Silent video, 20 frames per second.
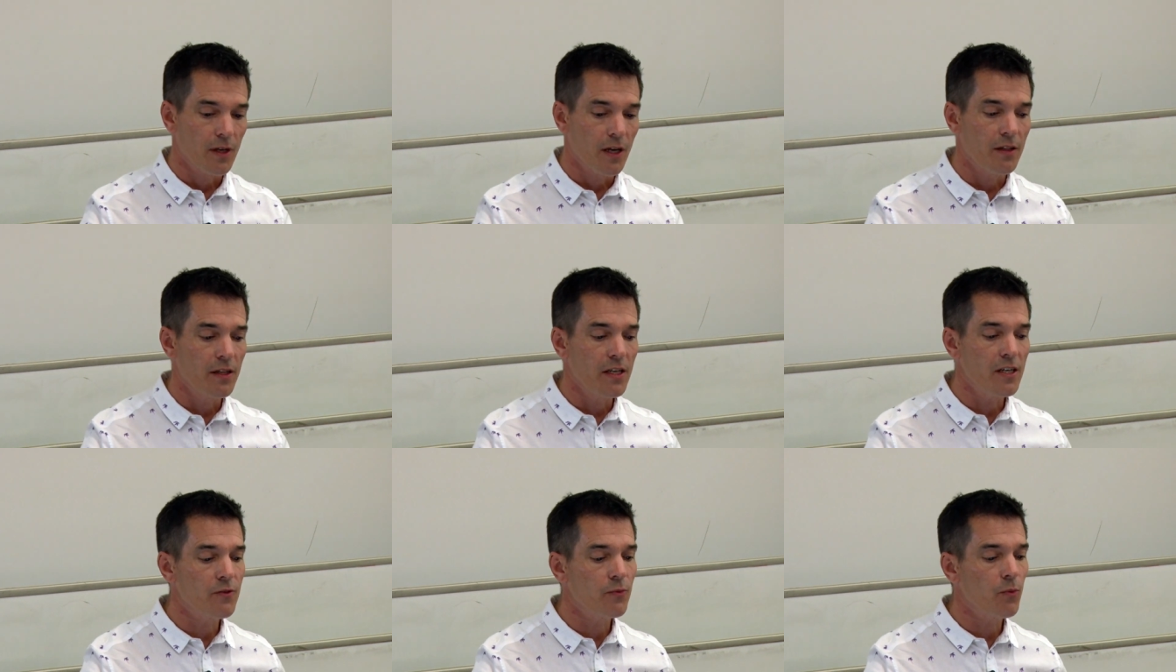
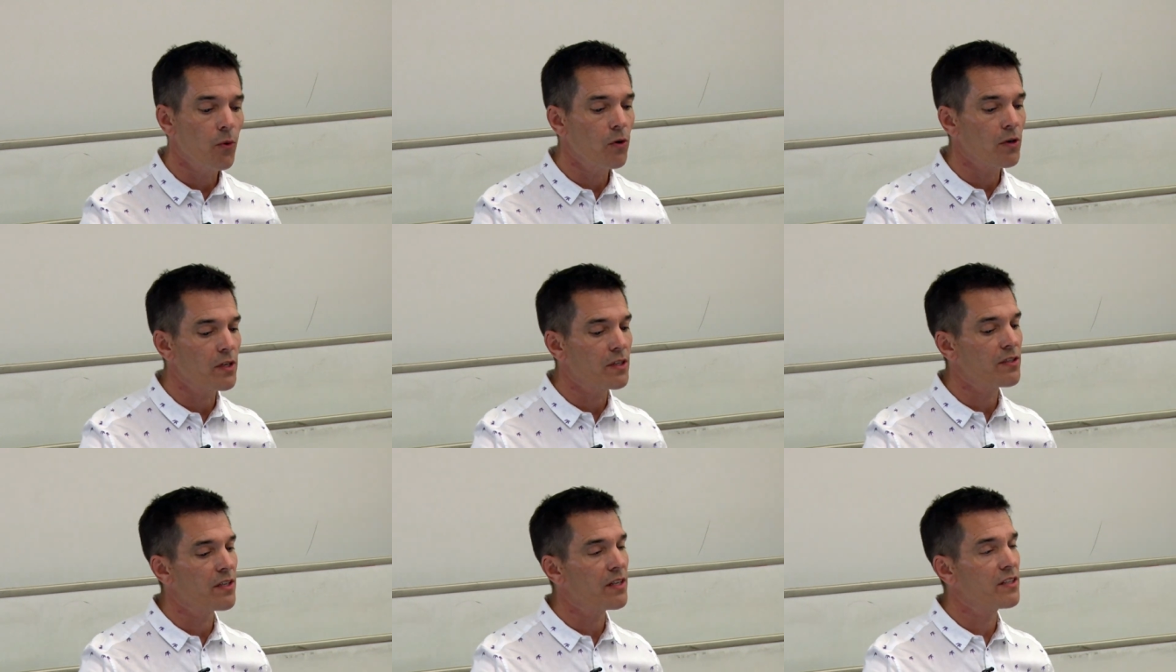In these
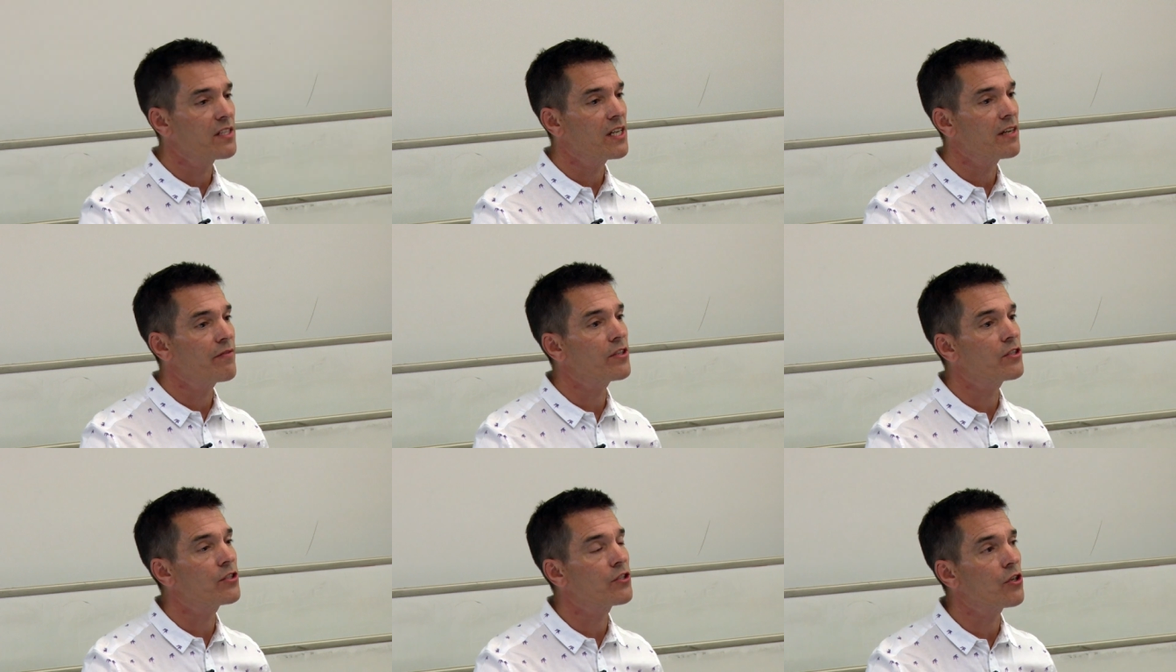waters, there's
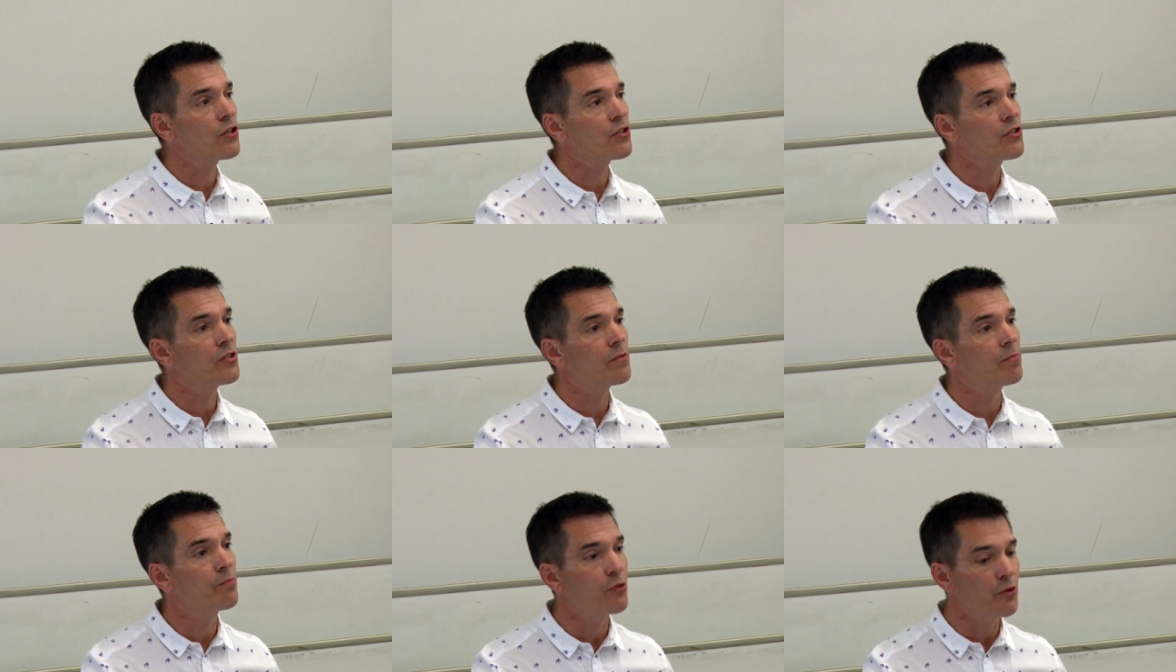never
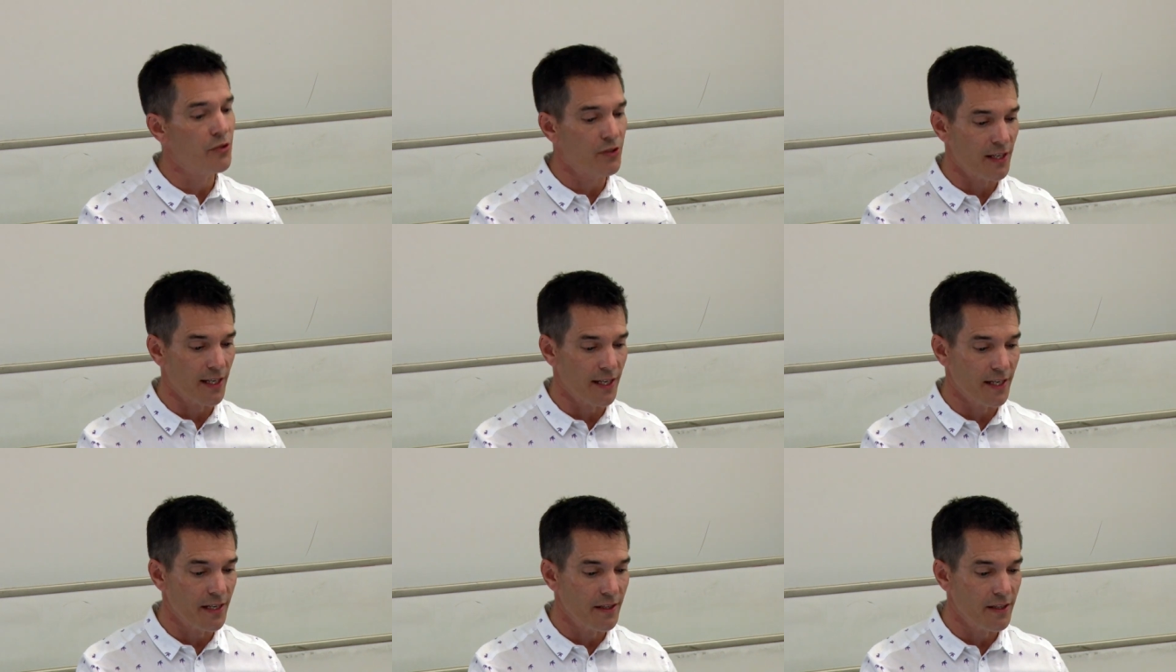just
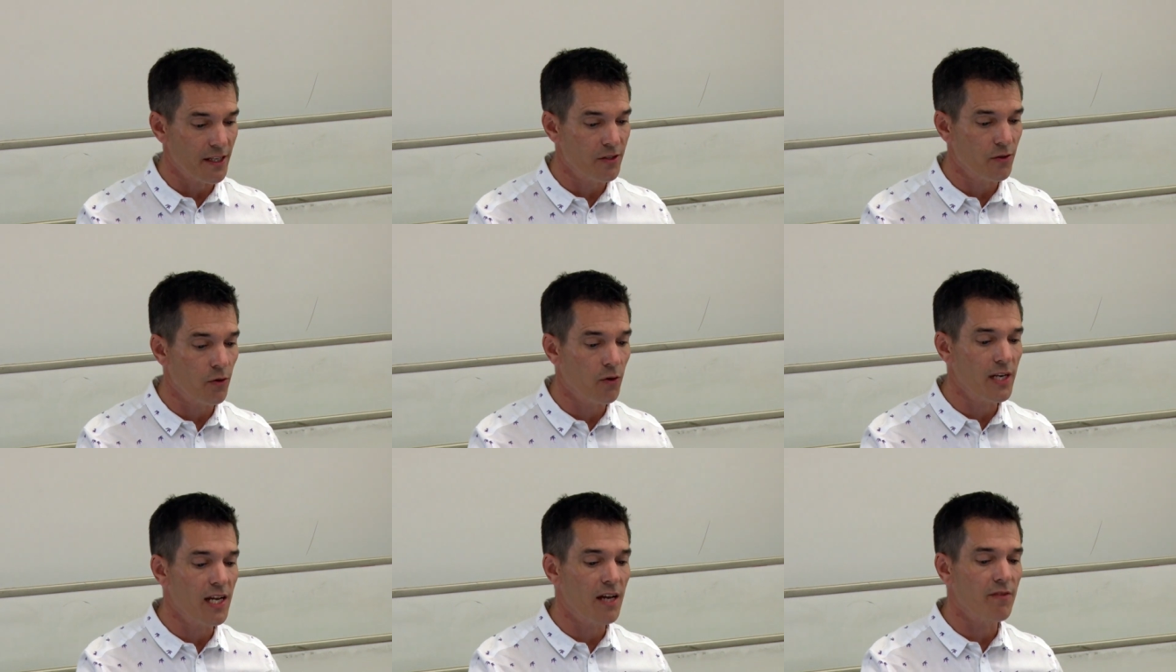Bruce Lee, there's
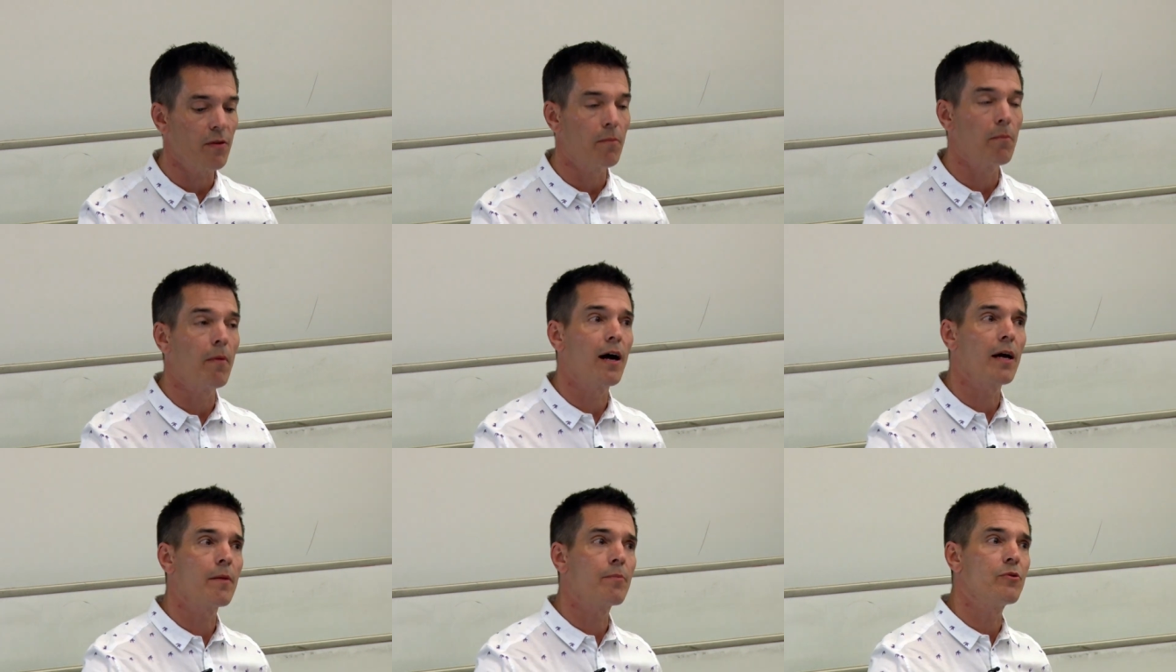only ever
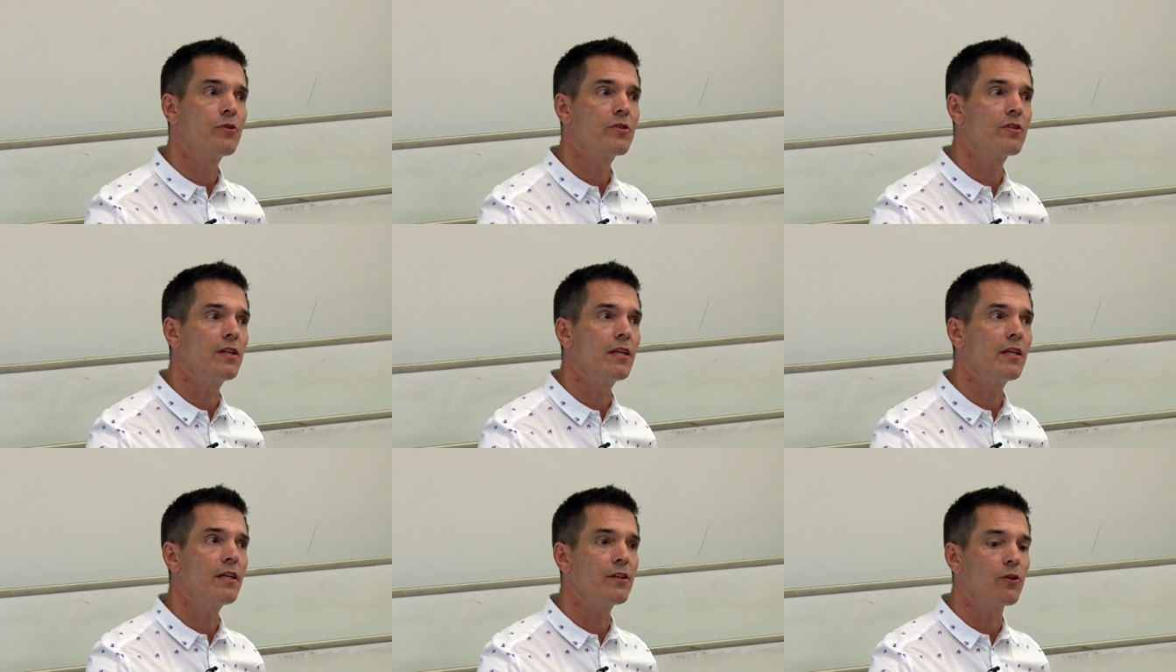my
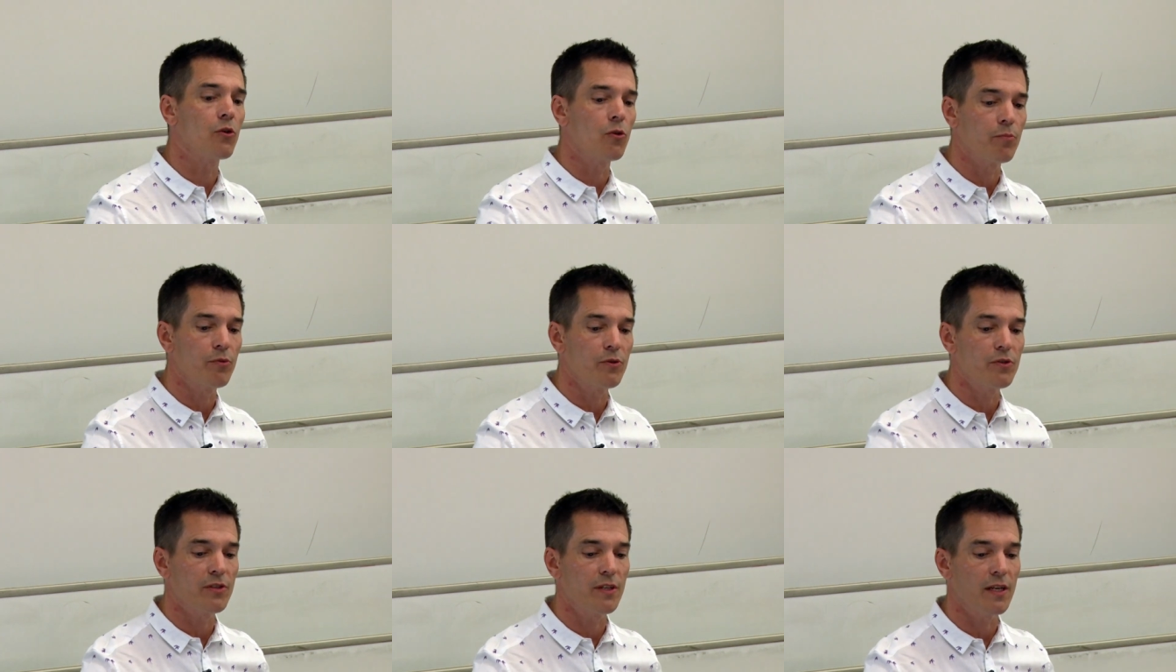Bruce Lee, your
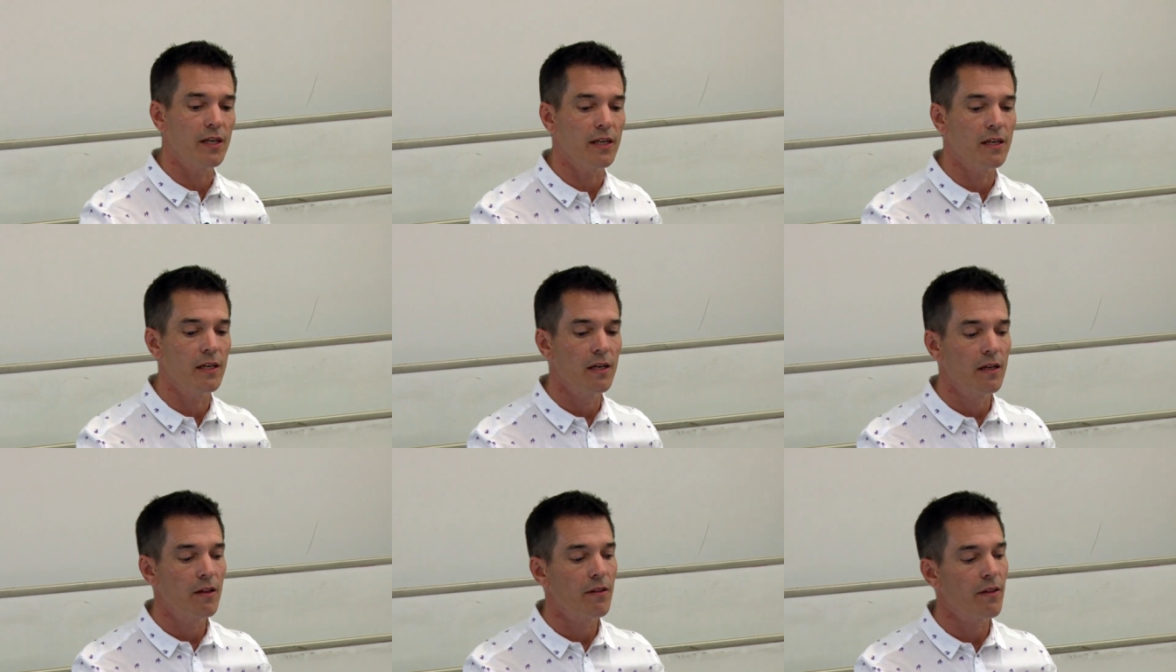Bruce
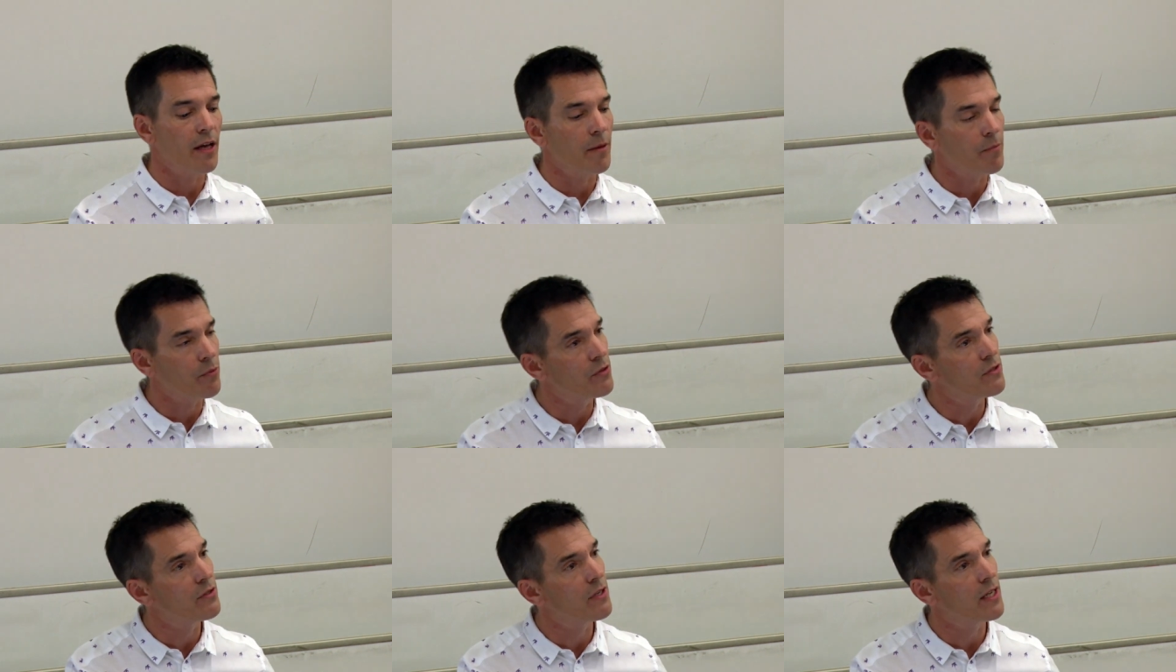Lee, their
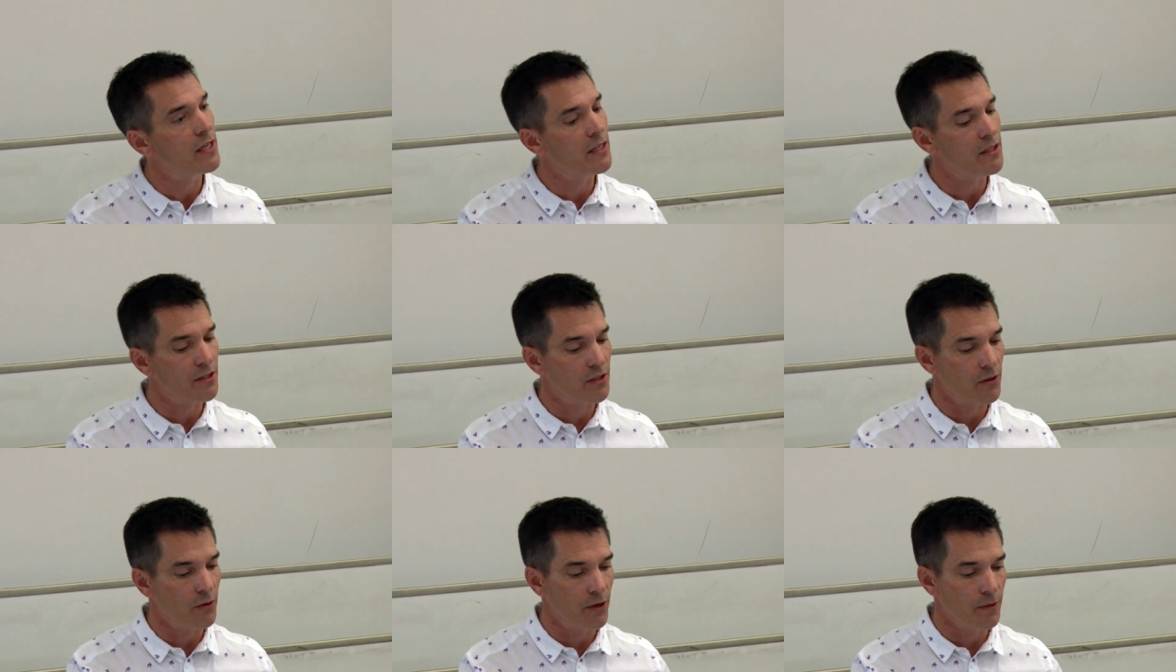Bruce Lee,
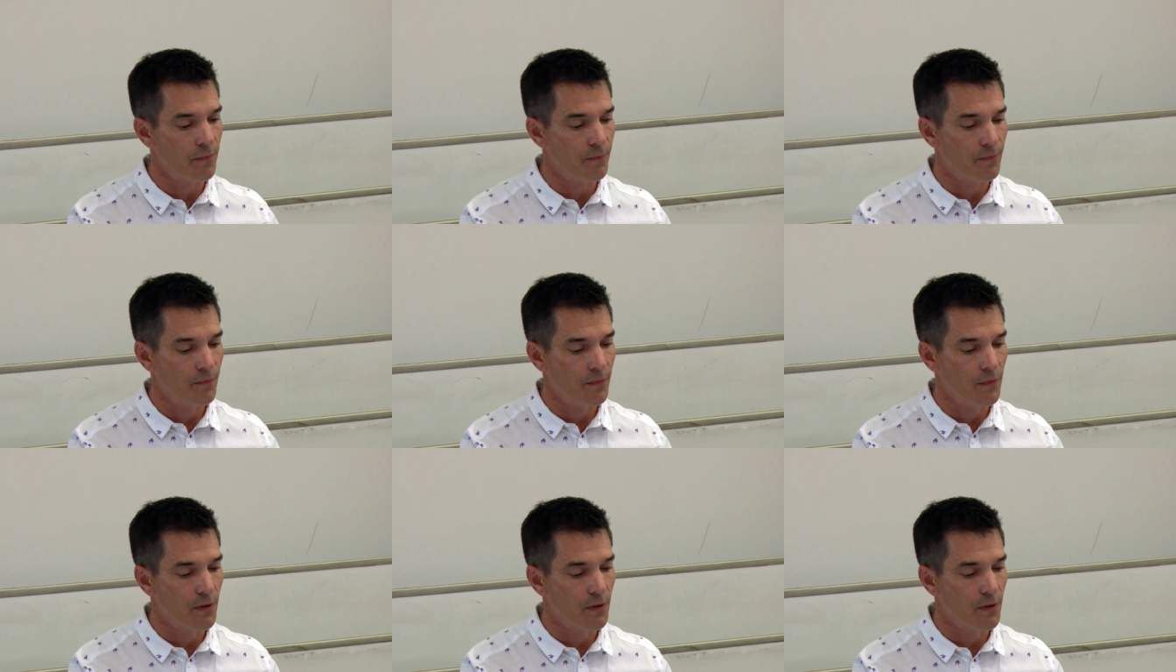and so on.